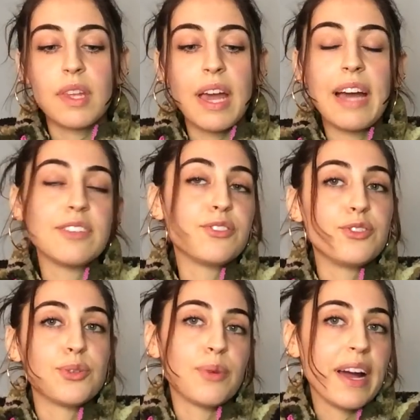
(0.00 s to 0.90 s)
as
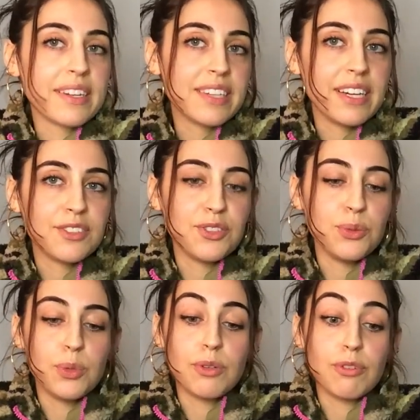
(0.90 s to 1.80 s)
direct as you
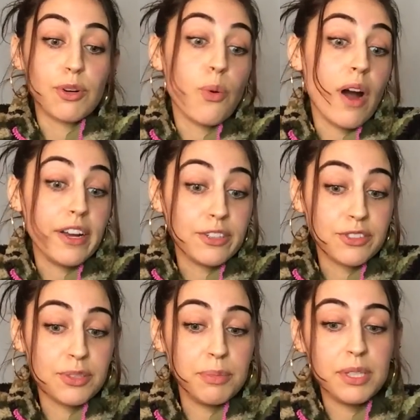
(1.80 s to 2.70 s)
were required
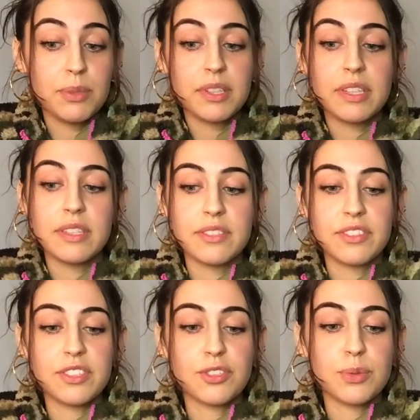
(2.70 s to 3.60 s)
to be within this
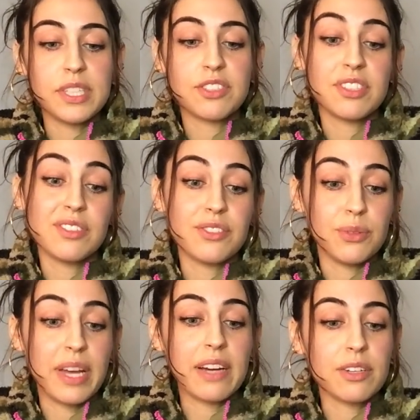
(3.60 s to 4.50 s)
situation, so
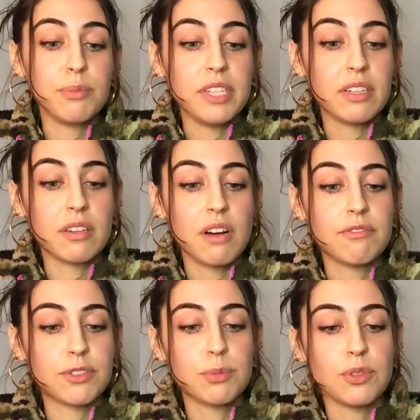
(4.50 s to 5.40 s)
that could be
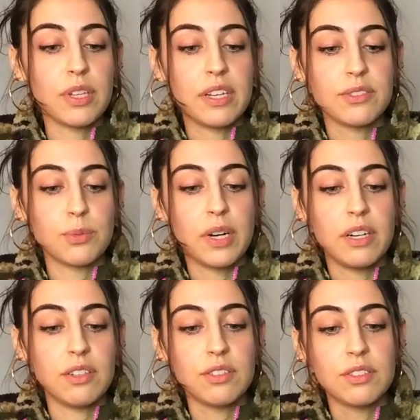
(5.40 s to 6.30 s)
uncomfortable as
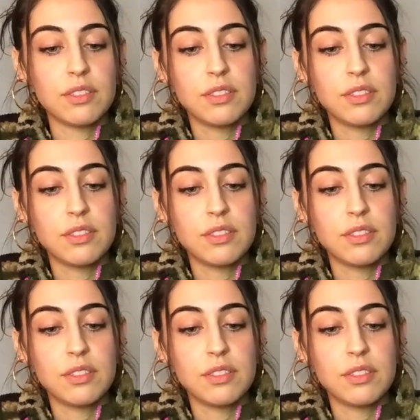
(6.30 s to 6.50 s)
well.